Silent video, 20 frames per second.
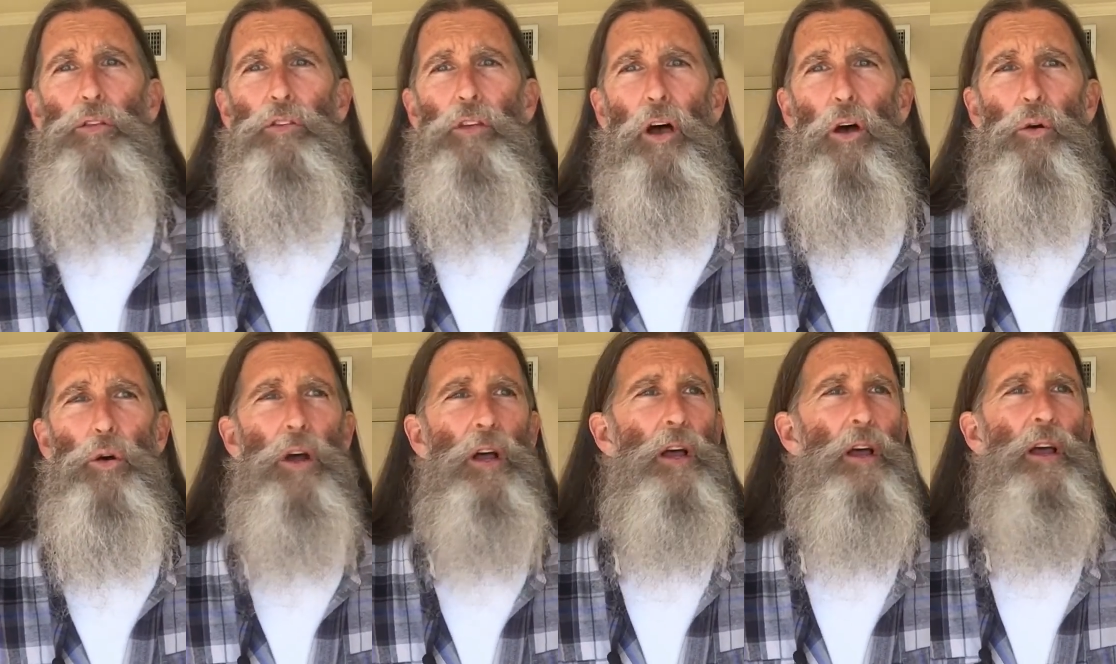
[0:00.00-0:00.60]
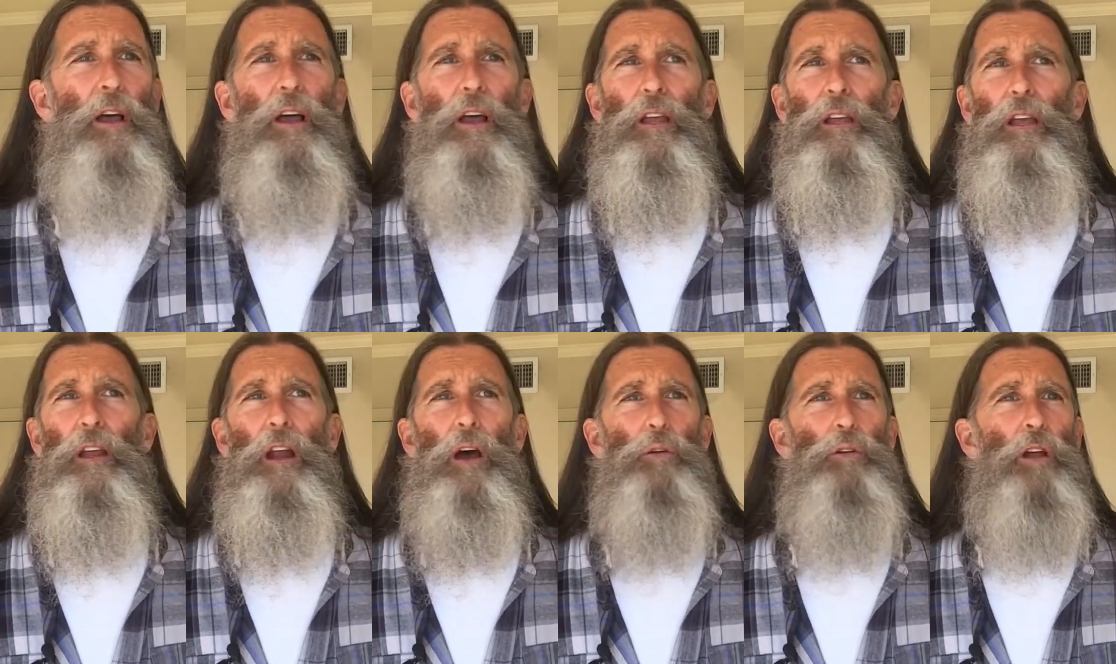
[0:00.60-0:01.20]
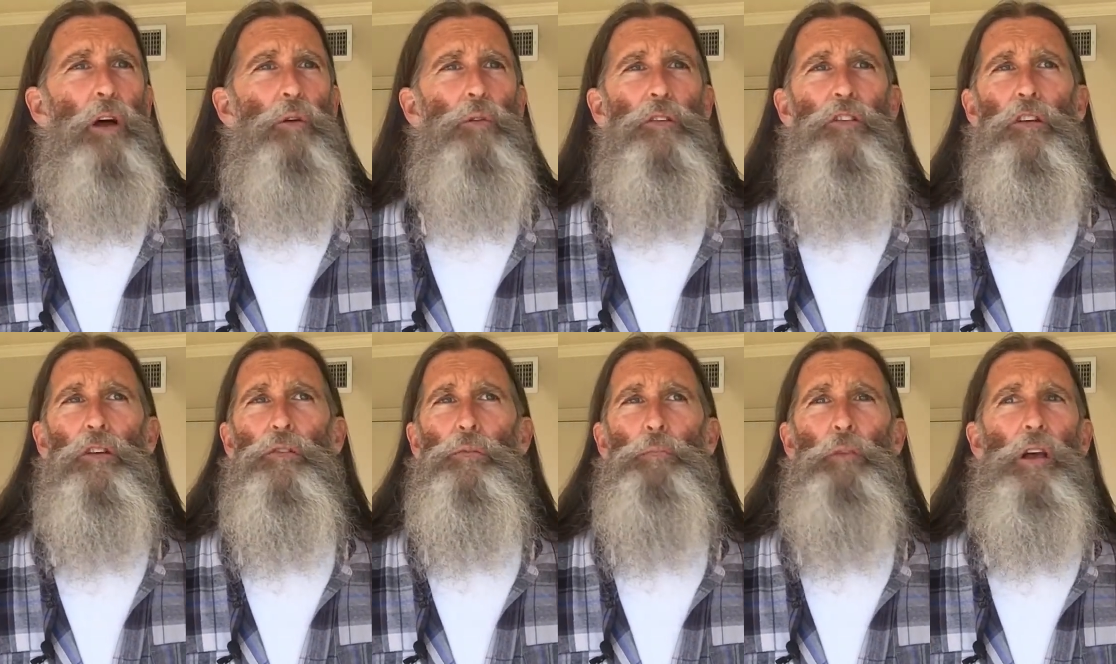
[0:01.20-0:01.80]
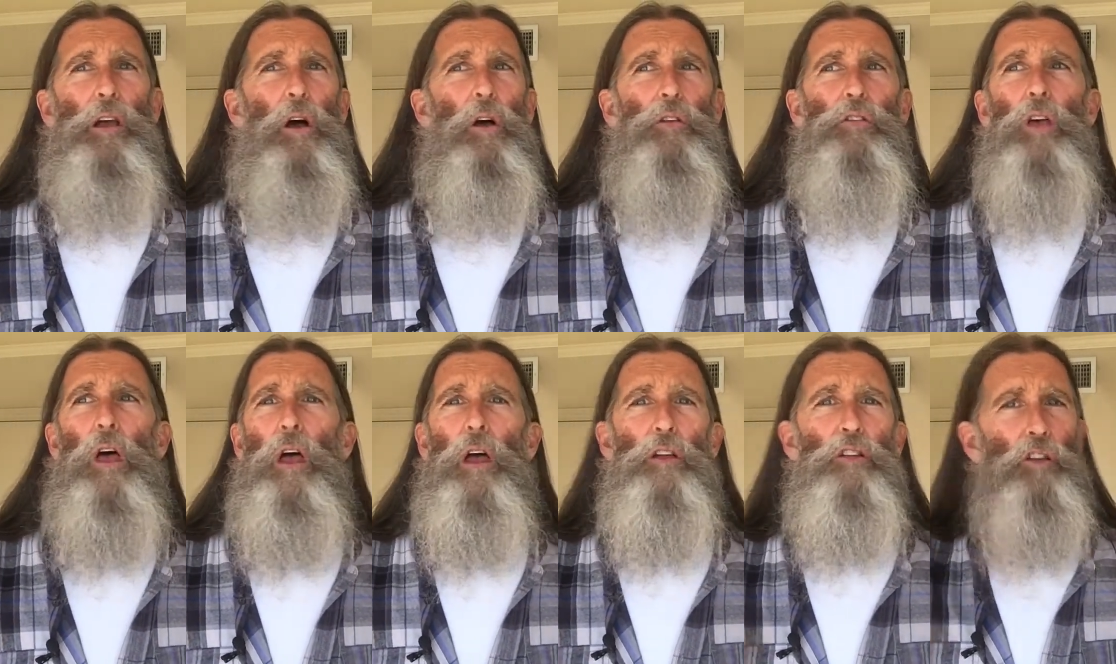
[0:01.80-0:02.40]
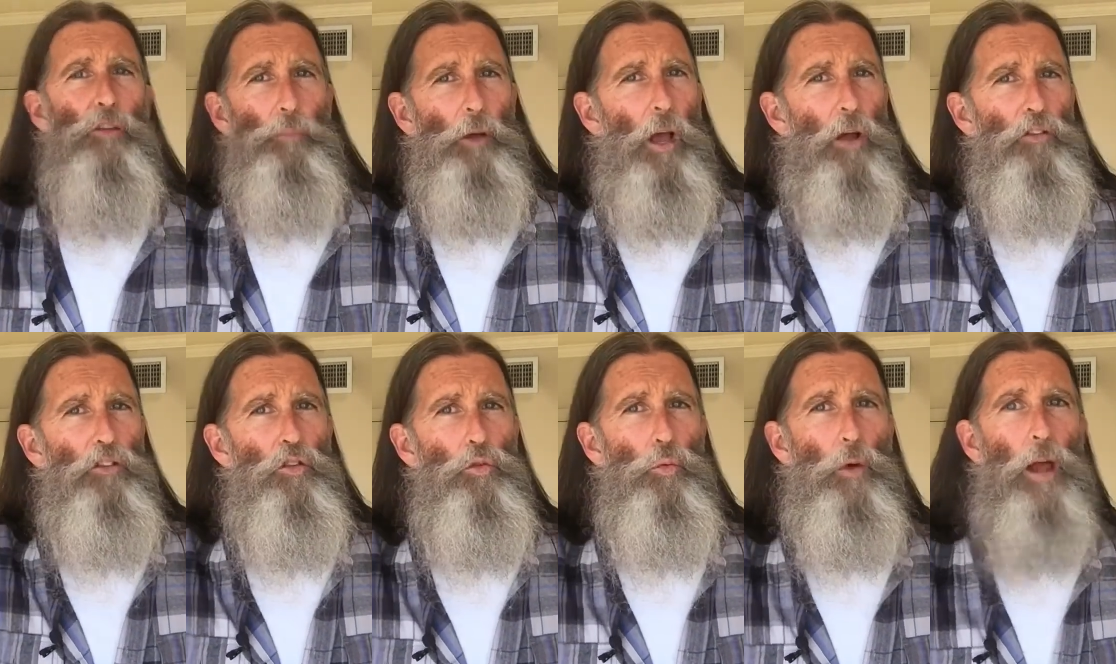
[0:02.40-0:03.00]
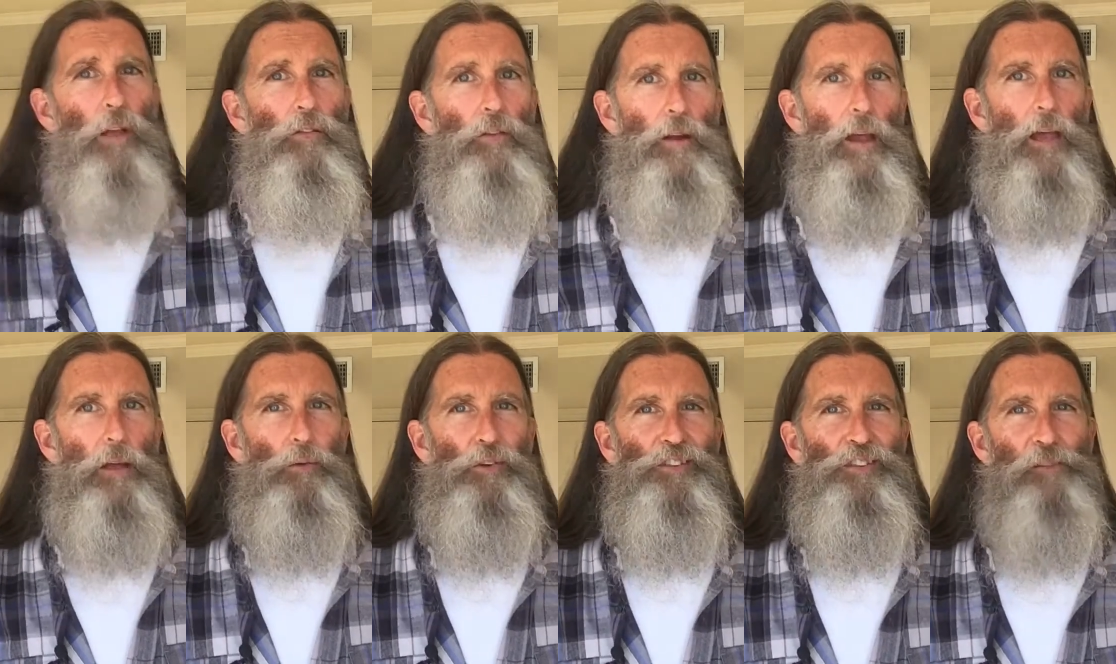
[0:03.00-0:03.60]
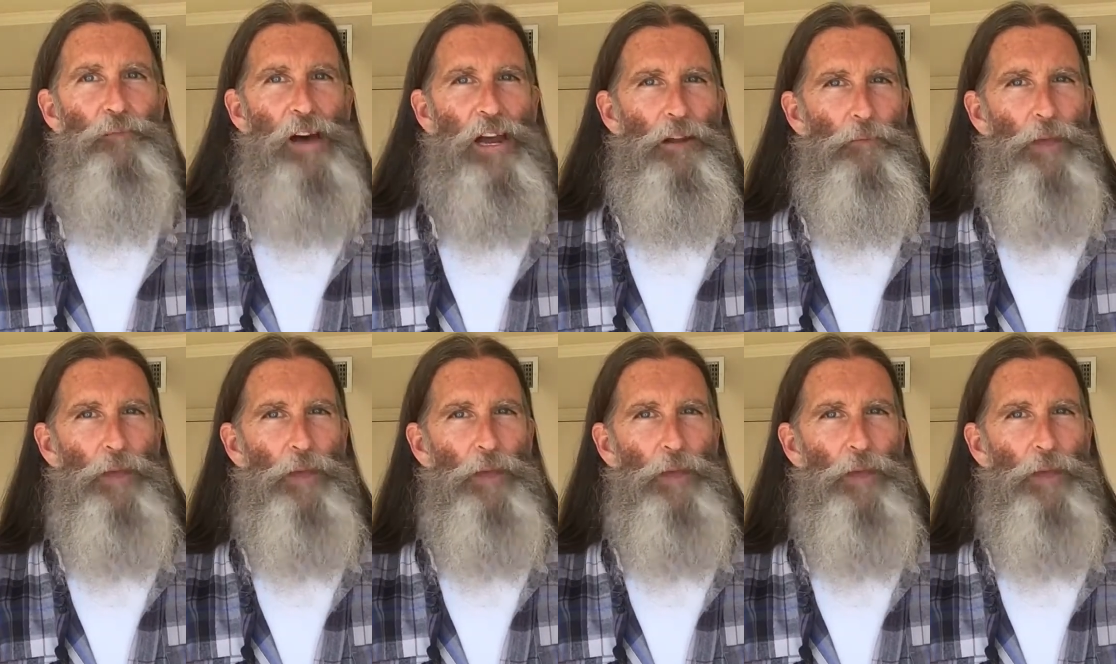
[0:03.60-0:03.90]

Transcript: So, you know, don't just because you resonate with somebody,